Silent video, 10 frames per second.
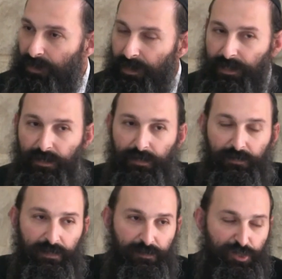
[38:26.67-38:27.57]

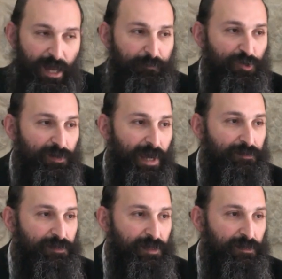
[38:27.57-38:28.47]
In chapter
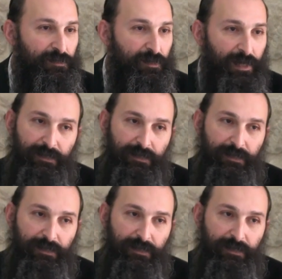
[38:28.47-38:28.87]
19,